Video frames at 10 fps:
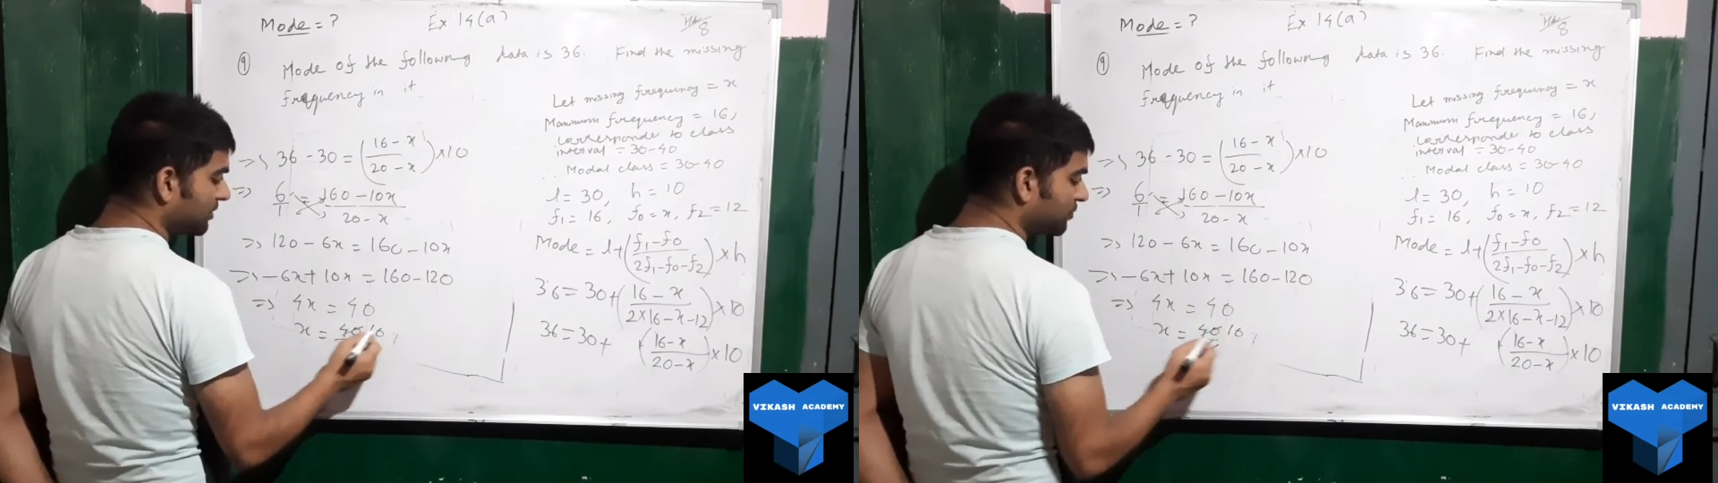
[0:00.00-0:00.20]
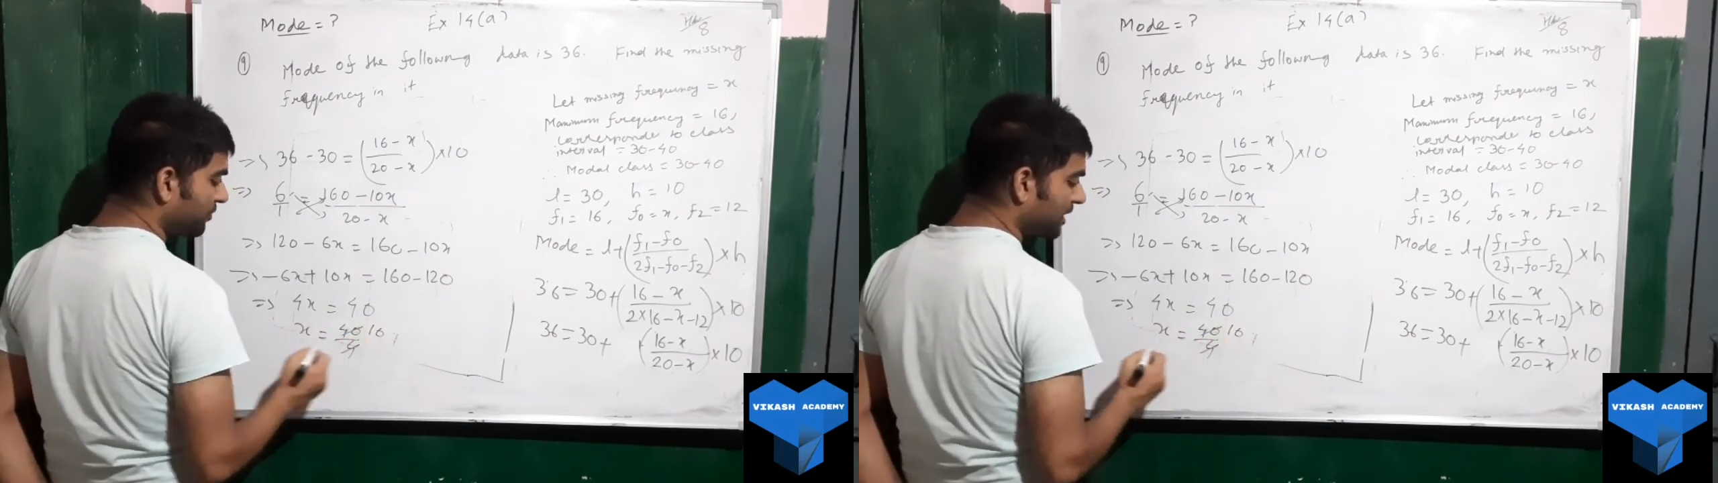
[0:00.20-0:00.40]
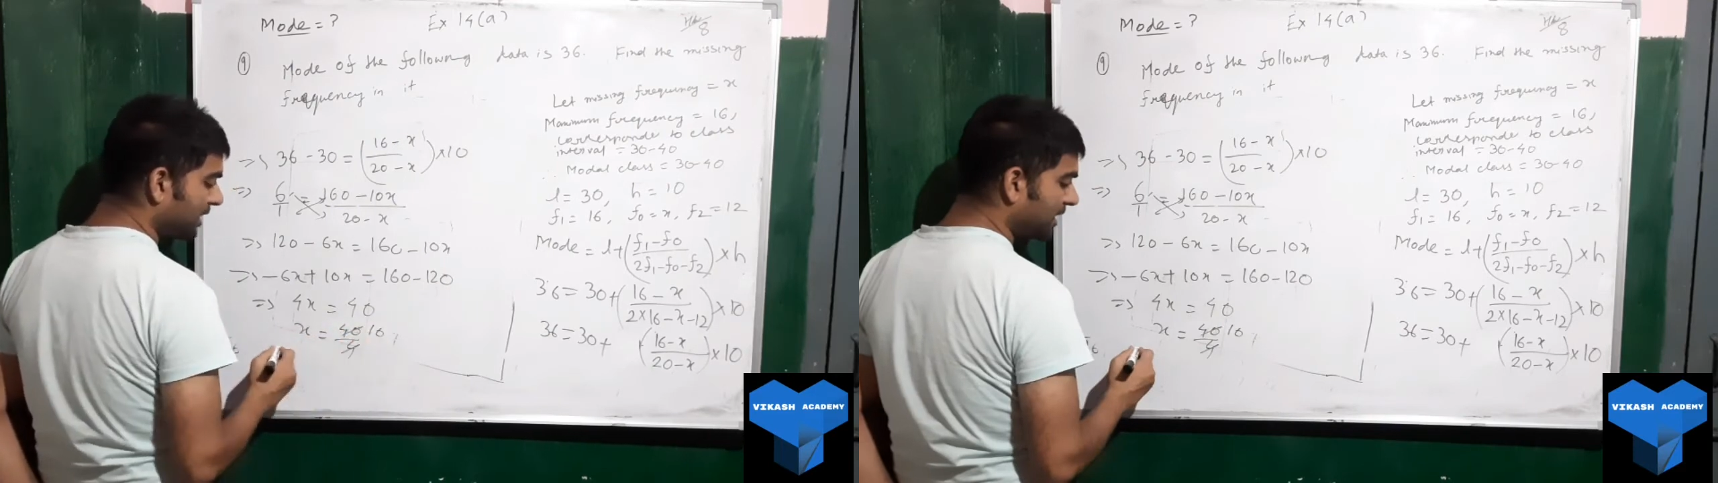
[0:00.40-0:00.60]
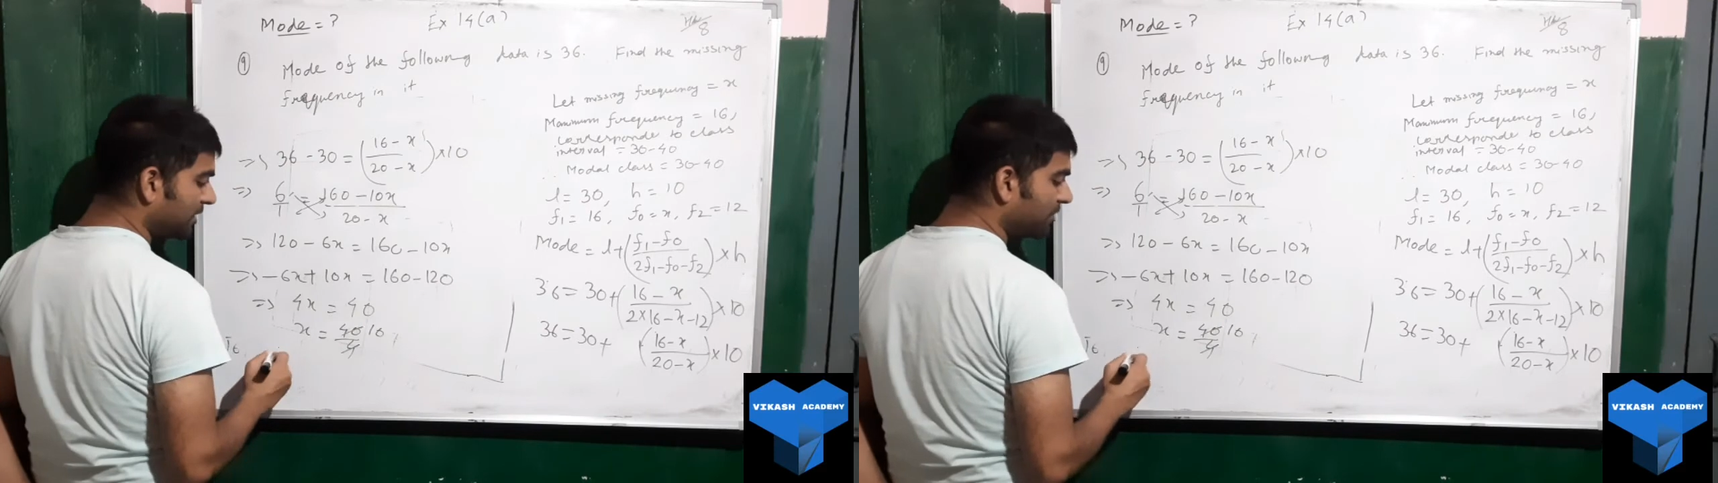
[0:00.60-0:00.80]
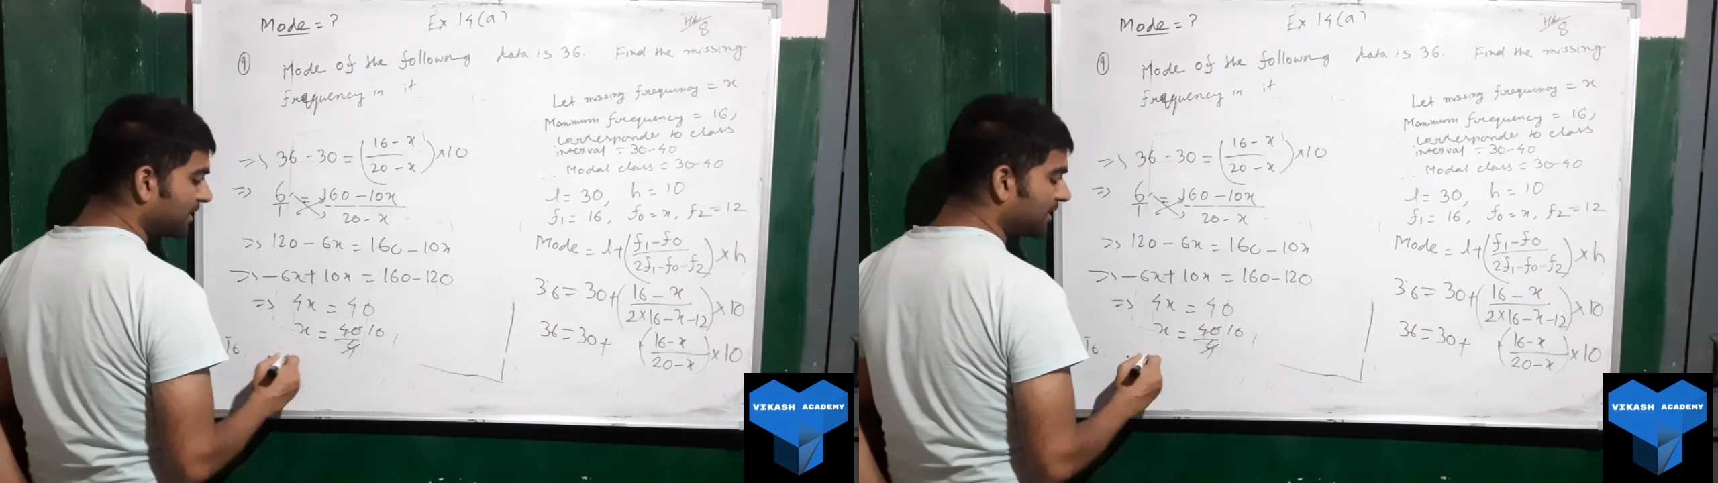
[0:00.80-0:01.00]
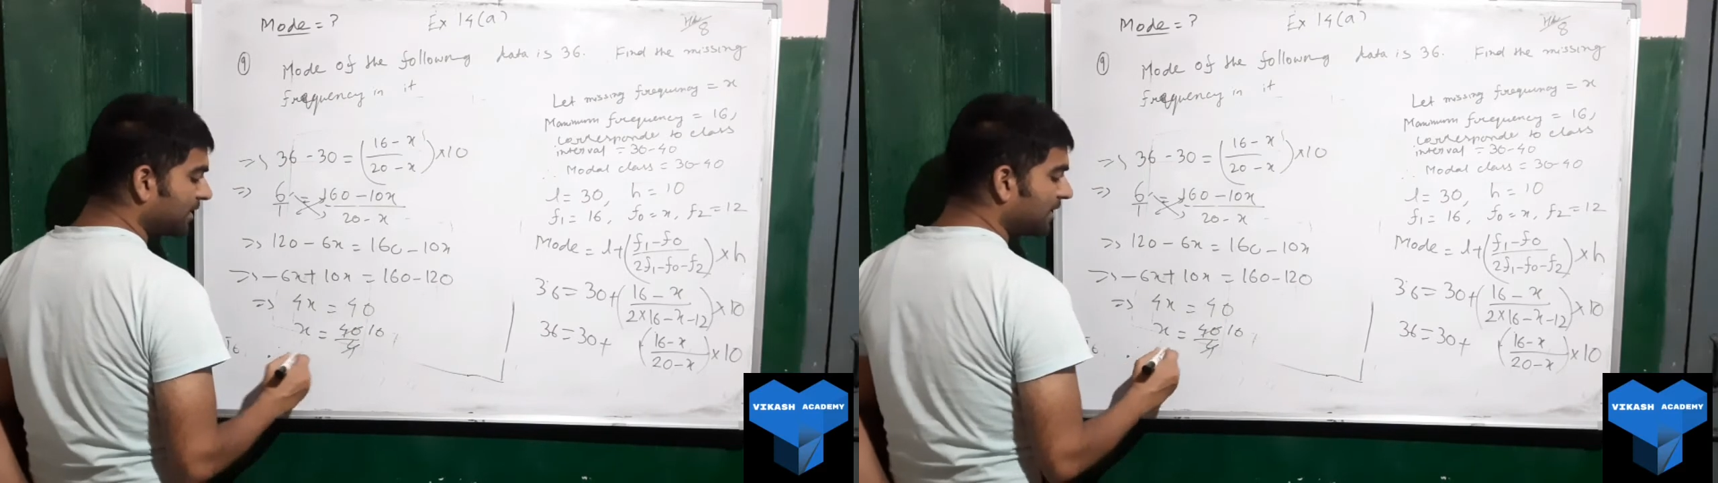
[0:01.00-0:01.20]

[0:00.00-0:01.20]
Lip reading: So we are getting what?